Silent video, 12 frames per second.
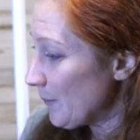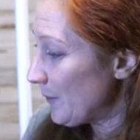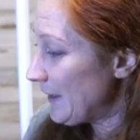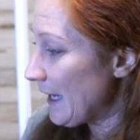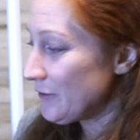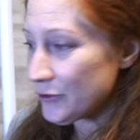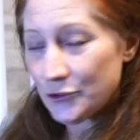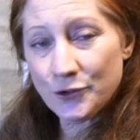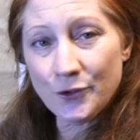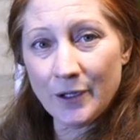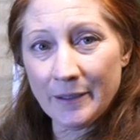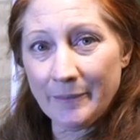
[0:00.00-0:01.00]
without
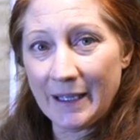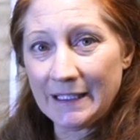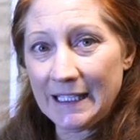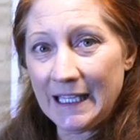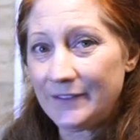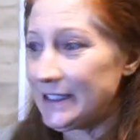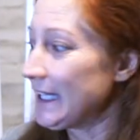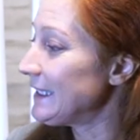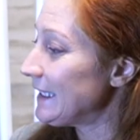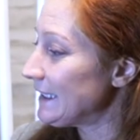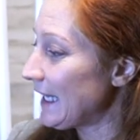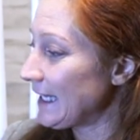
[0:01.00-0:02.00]
destroying my leaves
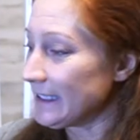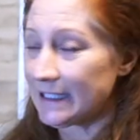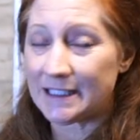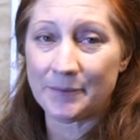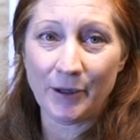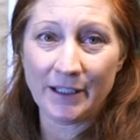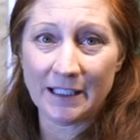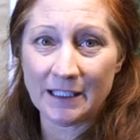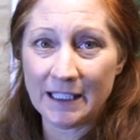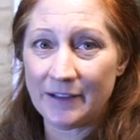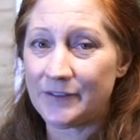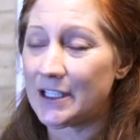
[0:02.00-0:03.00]
and then lightly sprayed the
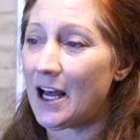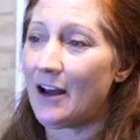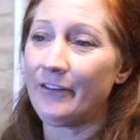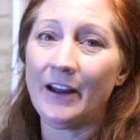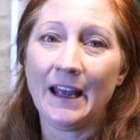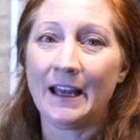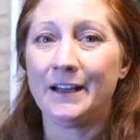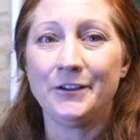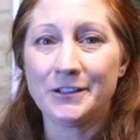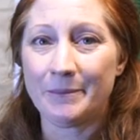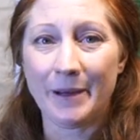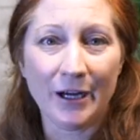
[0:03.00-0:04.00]
leaves off and I
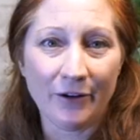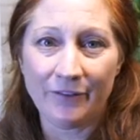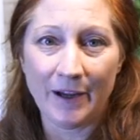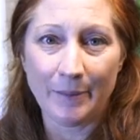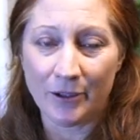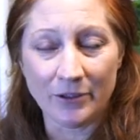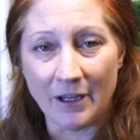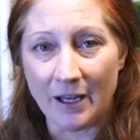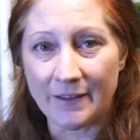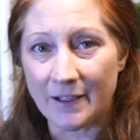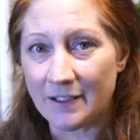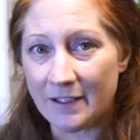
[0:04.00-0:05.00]
use a microfiber
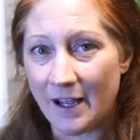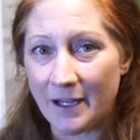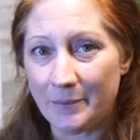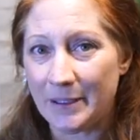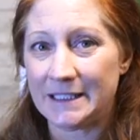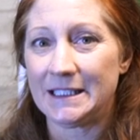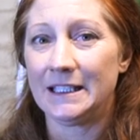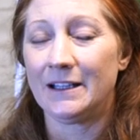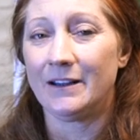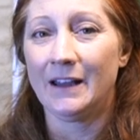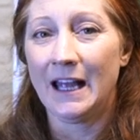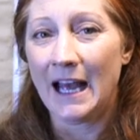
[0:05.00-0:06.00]
cloth. Not a big
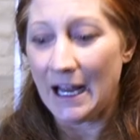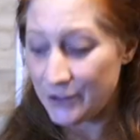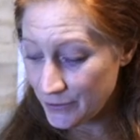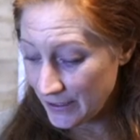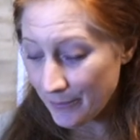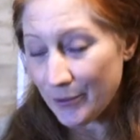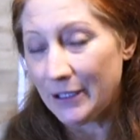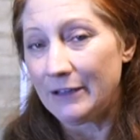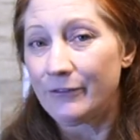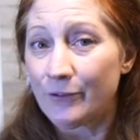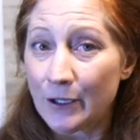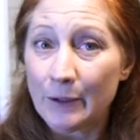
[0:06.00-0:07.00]
deal. I do that pretty
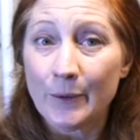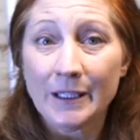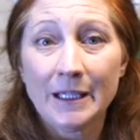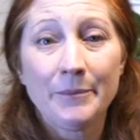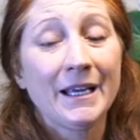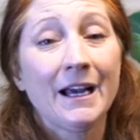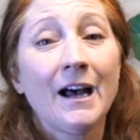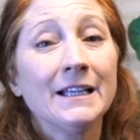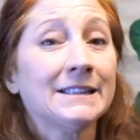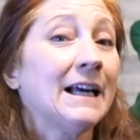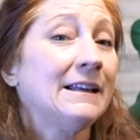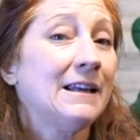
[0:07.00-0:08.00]
frequently
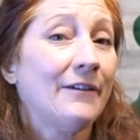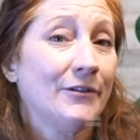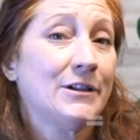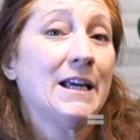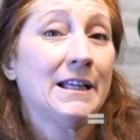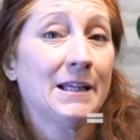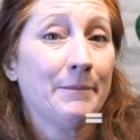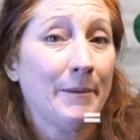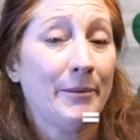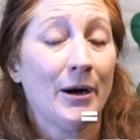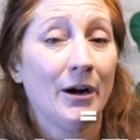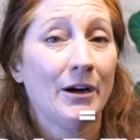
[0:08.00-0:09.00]
because I never take them
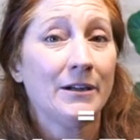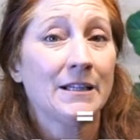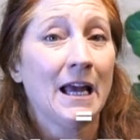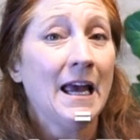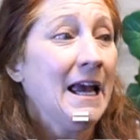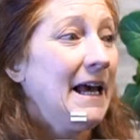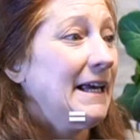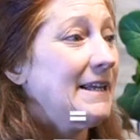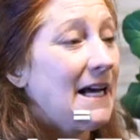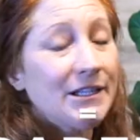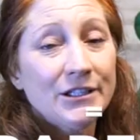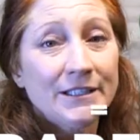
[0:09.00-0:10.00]
apart and
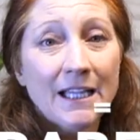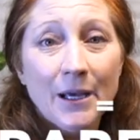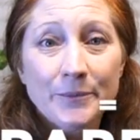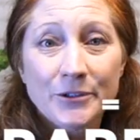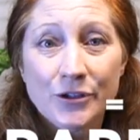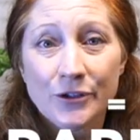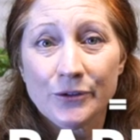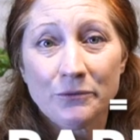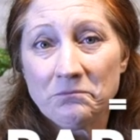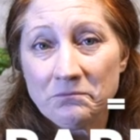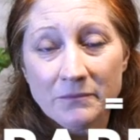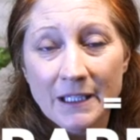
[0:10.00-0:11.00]
that just helps
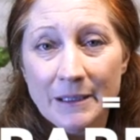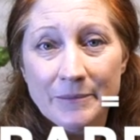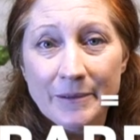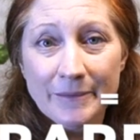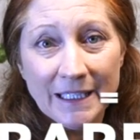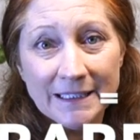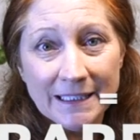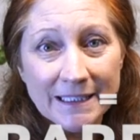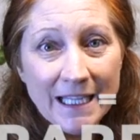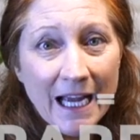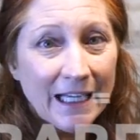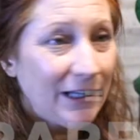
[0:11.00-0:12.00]
to keep them nice
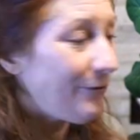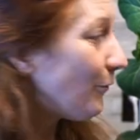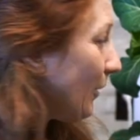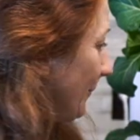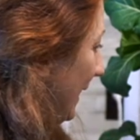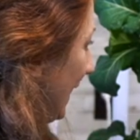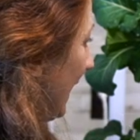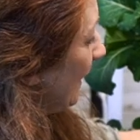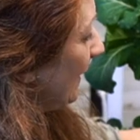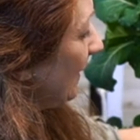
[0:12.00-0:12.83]
and tidy for me.